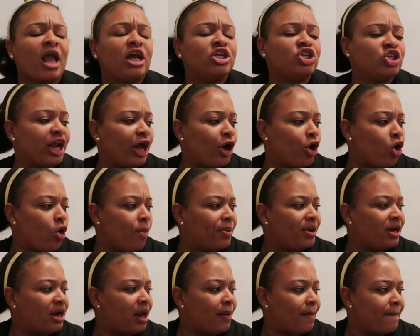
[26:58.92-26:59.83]
should I
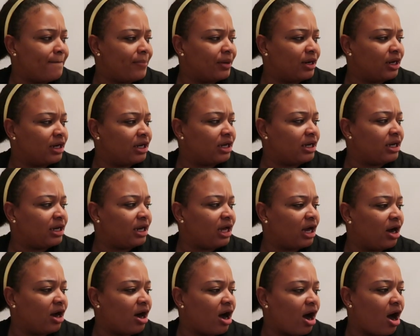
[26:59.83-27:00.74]
open it up and put it in
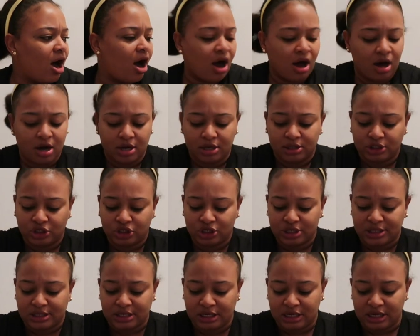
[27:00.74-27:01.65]
there?
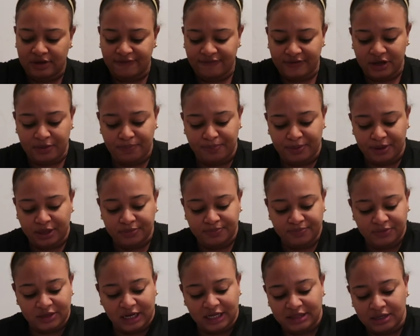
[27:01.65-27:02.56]
Just leave it.
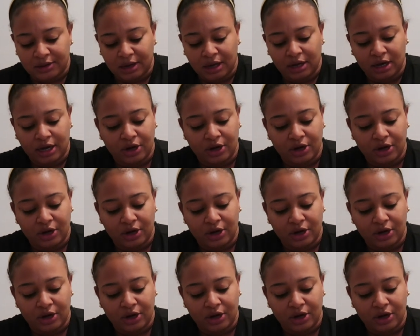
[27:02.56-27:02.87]
But I think I'm